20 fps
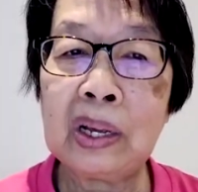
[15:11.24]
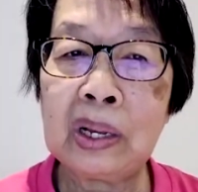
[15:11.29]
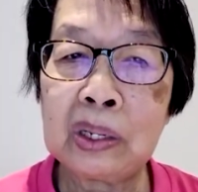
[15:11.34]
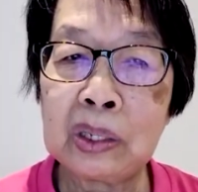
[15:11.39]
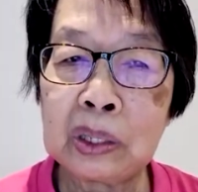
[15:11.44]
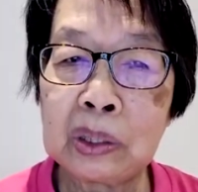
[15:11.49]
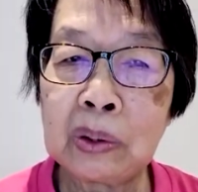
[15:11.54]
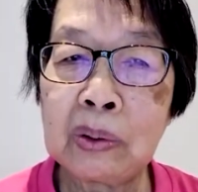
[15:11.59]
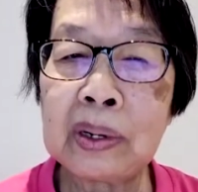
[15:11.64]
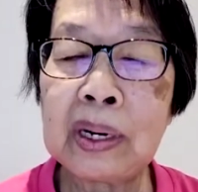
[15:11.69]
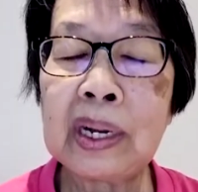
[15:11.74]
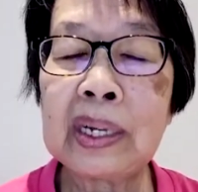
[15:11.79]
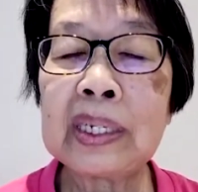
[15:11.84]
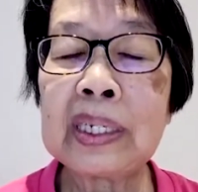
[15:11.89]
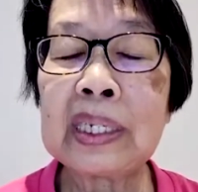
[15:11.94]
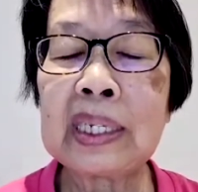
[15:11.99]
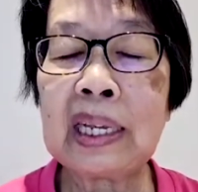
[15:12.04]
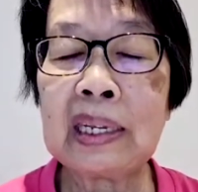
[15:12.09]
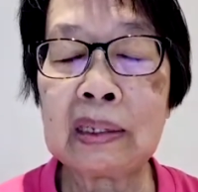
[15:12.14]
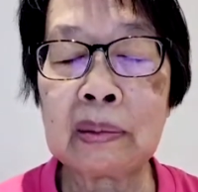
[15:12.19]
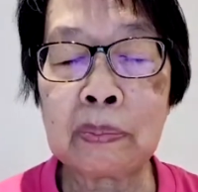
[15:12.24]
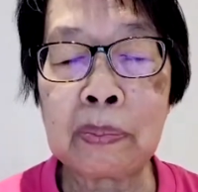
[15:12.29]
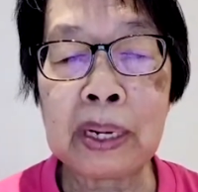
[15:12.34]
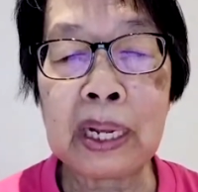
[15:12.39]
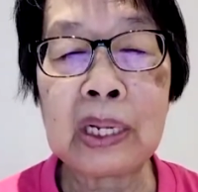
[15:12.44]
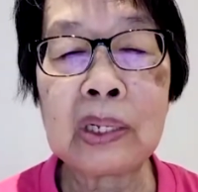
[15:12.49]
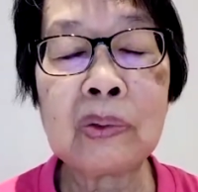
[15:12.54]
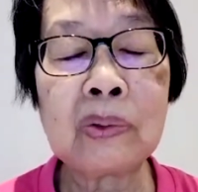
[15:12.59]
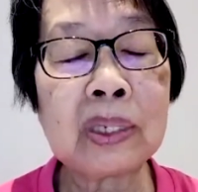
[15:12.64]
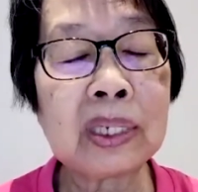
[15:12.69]
showed us his
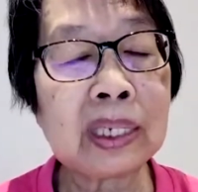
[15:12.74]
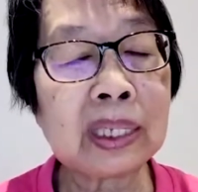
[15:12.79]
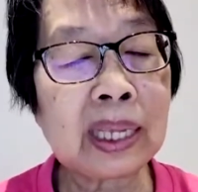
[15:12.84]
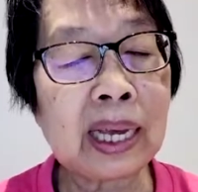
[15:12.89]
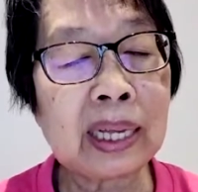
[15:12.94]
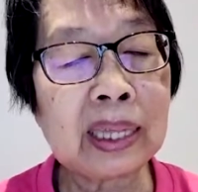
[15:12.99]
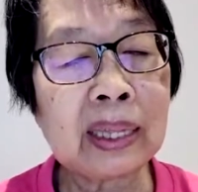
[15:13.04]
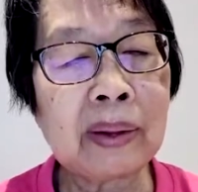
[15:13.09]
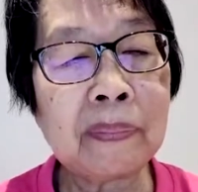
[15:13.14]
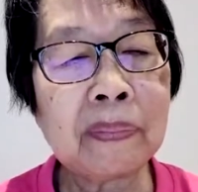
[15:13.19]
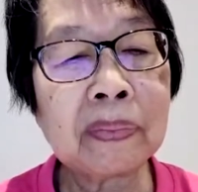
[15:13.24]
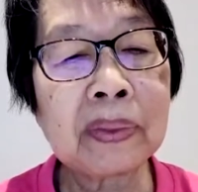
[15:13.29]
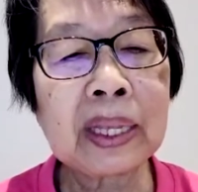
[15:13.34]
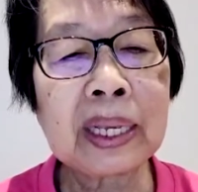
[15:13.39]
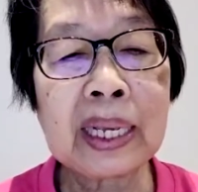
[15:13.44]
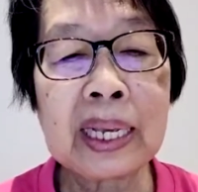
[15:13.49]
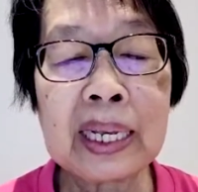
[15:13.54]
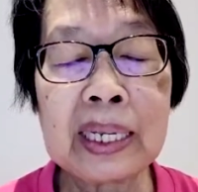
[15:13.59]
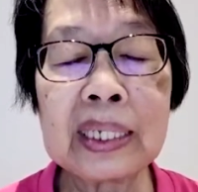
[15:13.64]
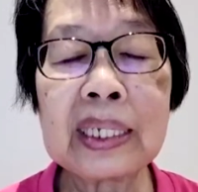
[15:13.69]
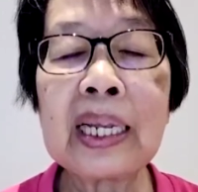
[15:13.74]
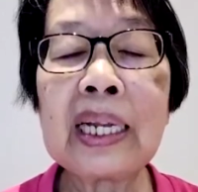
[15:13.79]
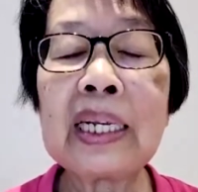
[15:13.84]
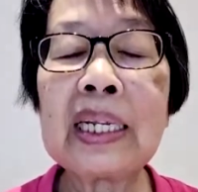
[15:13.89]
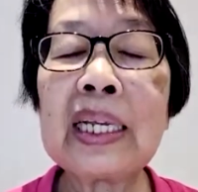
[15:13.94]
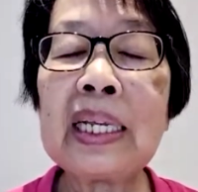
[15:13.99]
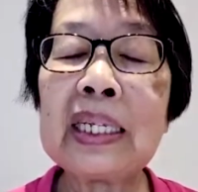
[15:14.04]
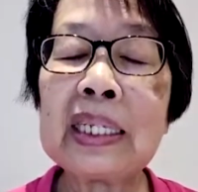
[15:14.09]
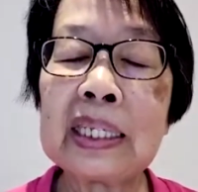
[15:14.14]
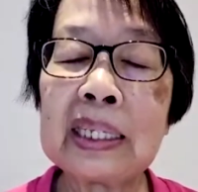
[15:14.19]
place was that he said
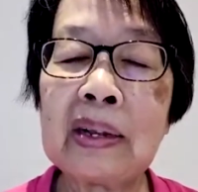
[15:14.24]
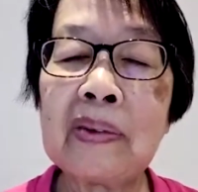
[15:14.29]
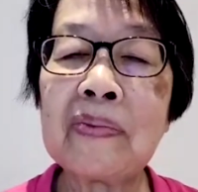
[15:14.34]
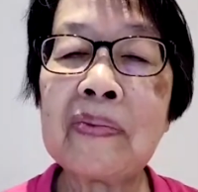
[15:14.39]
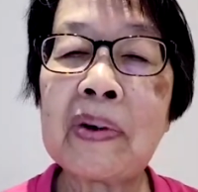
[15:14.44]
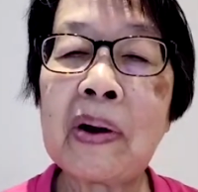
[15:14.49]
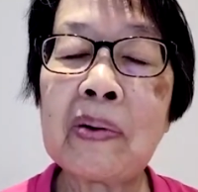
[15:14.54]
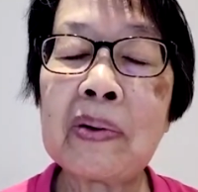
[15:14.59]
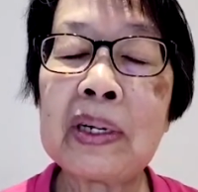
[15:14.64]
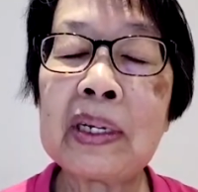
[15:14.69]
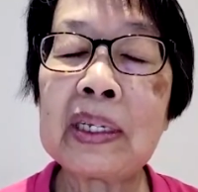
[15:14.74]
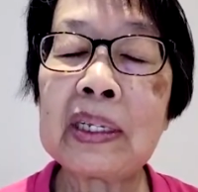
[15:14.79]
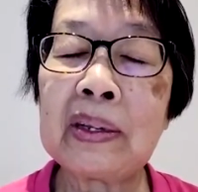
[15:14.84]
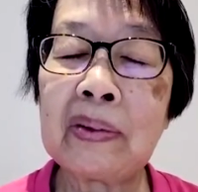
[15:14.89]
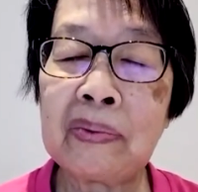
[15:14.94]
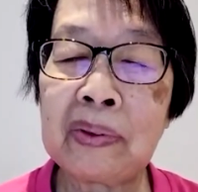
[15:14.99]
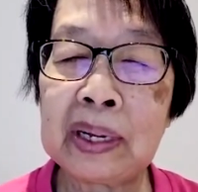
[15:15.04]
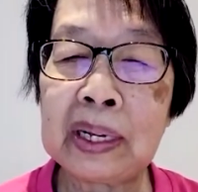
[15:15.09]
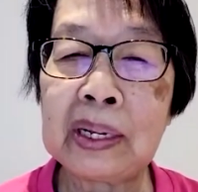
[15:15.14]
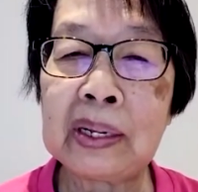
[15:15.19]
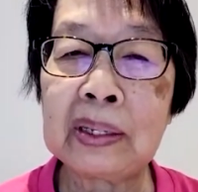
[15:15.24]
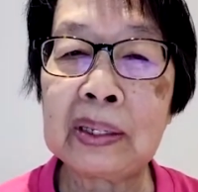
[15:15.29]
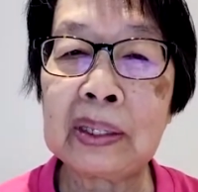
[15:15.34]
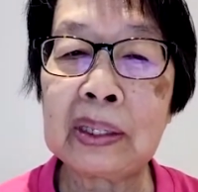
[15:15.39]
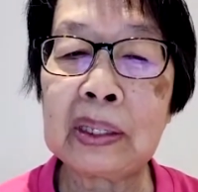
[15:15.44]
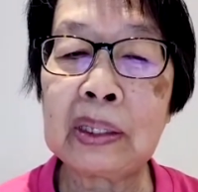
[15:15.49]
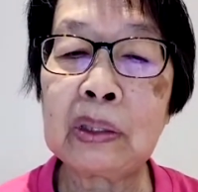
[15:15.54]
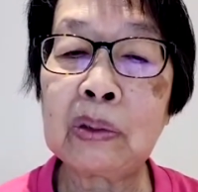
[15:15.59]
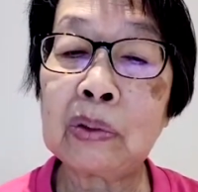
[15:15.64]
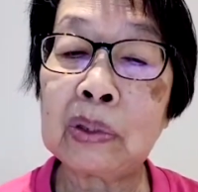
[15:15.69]
he still found it difficult
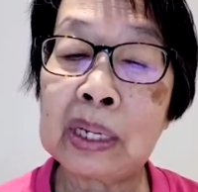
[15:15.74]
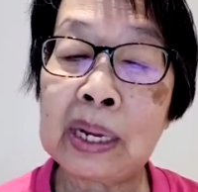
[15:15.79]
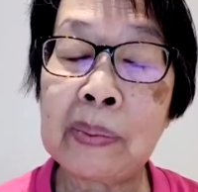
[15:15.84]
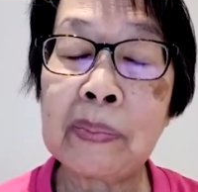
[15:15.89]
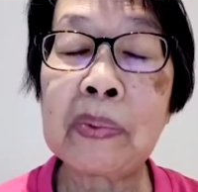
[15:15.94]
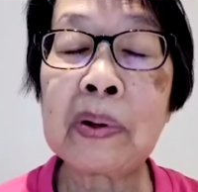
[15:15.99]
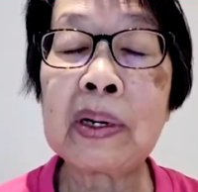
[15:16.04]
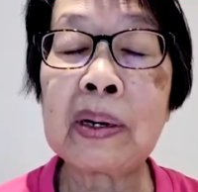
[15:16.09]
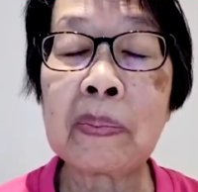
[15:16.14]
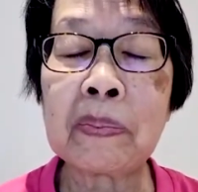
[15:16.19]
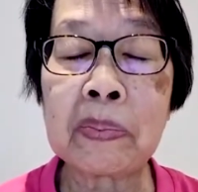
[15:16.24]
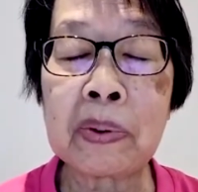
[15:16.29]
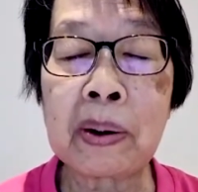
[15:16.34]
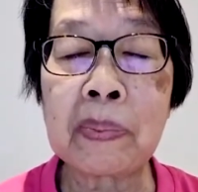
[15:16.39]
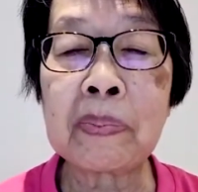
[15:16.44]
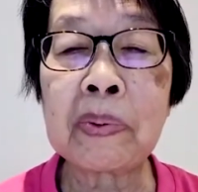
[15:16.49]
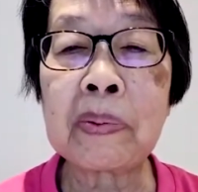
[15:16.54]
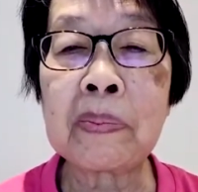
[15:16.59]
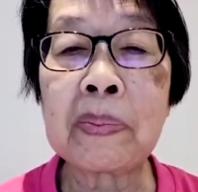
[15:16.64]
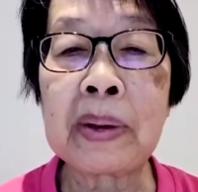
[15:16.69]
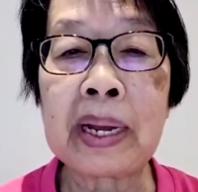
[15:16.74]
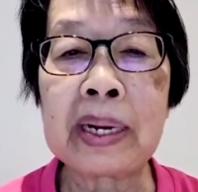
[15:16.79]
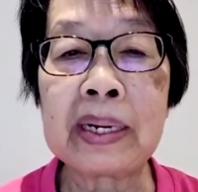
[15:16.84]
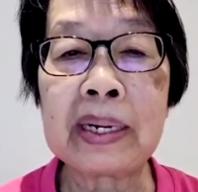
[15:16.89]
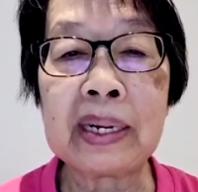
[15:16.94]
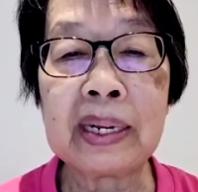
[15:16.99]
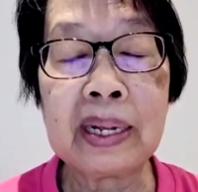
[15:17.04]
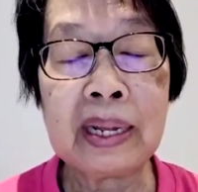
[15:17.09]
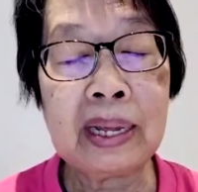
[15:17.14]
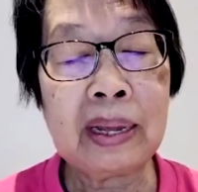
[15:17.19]
to sleep on a proper bed
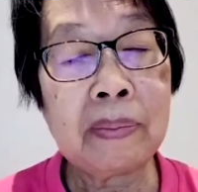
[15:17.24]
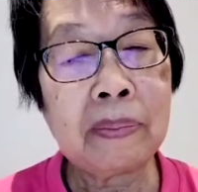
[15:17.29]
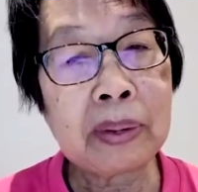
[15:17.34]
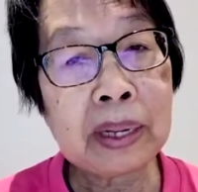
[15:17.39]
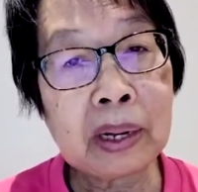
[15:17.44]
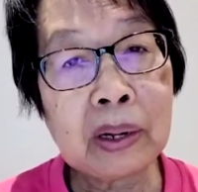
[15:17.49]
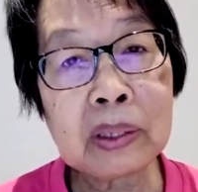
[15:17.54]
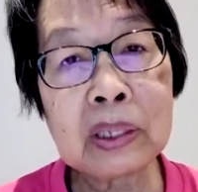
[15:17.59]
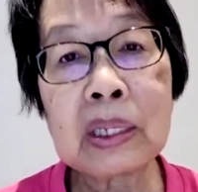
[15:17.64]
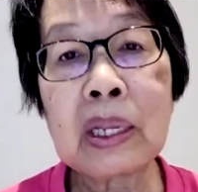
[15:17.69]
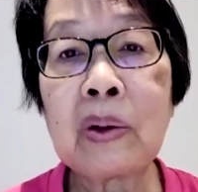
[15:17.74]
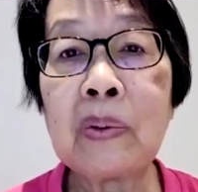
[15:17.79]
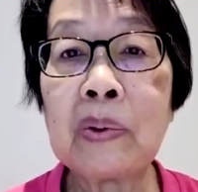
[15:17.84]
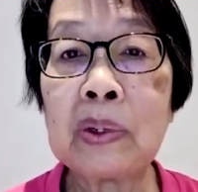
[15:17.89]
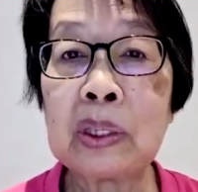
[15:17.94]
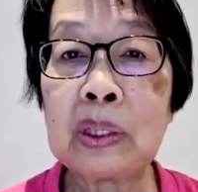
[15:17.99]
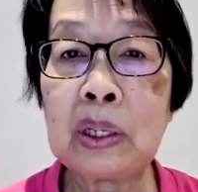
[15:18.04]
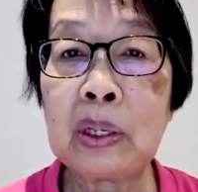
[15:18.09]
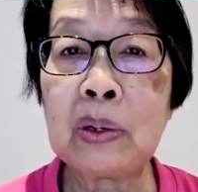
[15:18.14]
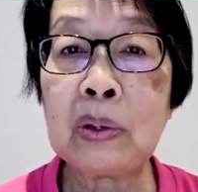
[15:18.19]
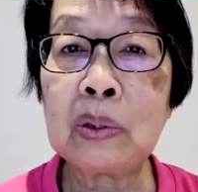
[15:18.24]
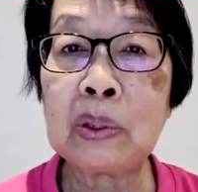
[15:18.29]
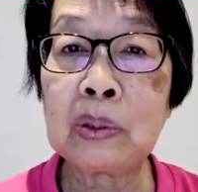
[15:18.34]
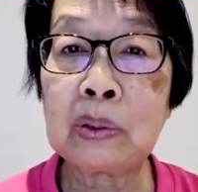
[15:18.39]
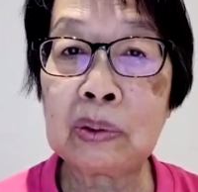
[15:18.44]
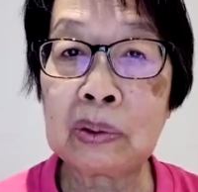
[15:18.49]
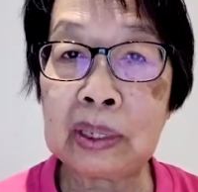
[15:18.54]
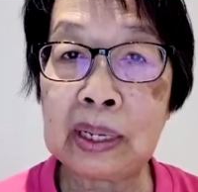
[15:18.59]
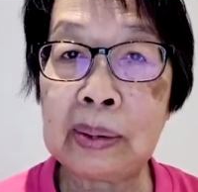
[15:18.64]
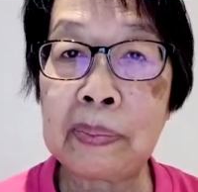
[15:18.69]
because he was used
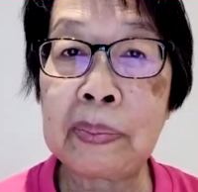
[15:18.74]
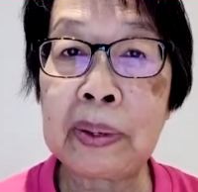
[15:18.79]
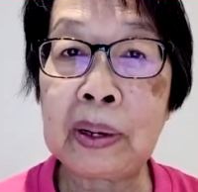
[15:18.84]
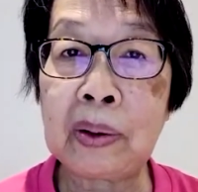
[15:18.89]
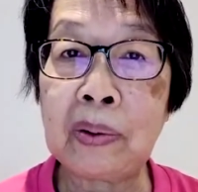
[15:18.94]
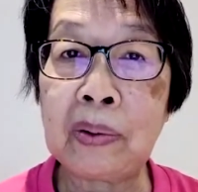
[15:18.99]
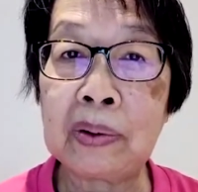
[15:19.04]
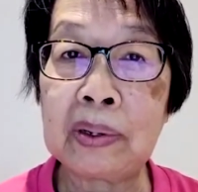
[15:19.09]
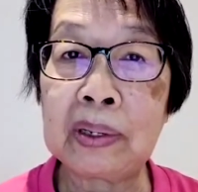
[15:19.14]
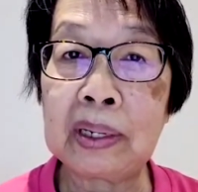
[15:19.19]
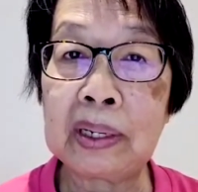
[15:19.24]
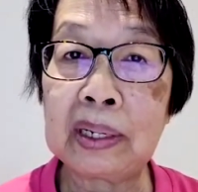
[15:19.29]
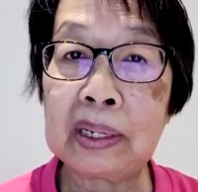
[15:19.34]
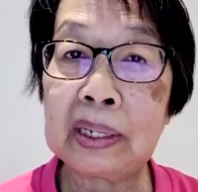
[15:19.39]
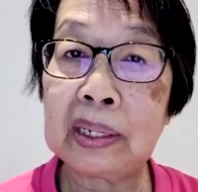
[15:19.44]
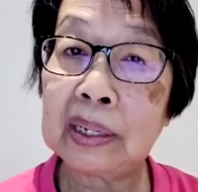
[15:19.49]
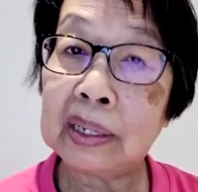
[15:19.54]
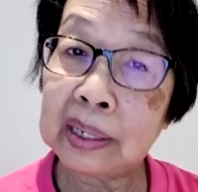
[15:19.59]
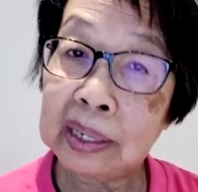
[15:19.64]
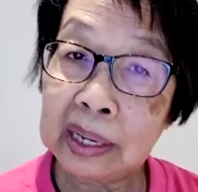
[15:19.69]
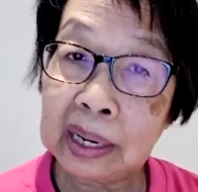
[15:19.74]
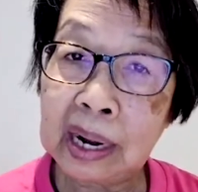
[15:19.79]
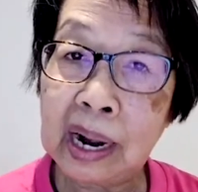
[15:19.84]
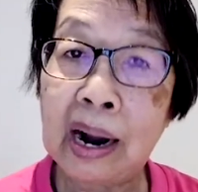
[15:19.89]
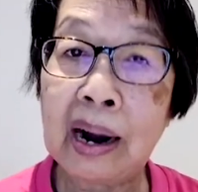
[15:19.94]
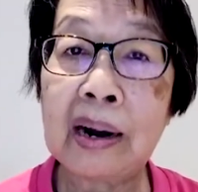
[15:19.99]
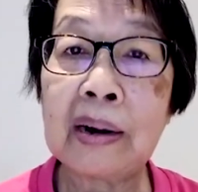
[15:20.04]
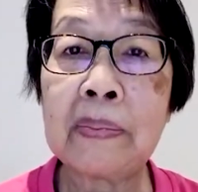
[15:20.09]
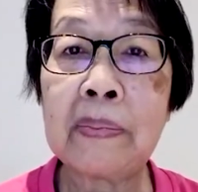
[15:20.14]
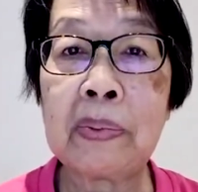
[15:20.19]
to sleeping on
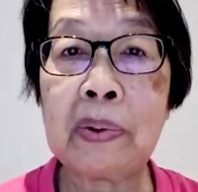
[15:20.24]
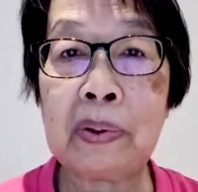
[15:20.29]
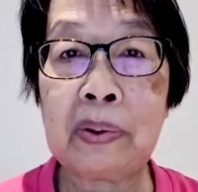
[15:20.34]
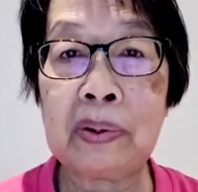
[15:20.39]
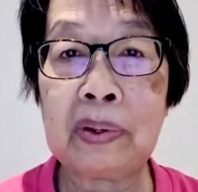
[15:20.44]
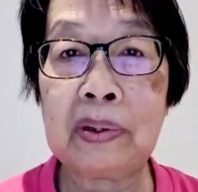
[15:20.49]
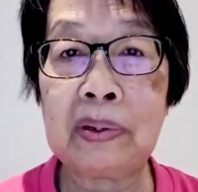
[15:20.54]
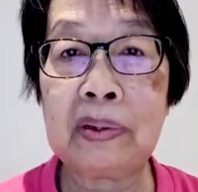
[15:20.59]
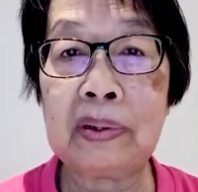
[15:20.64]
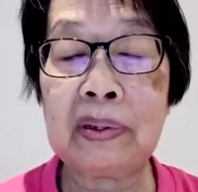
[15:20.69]
cardboard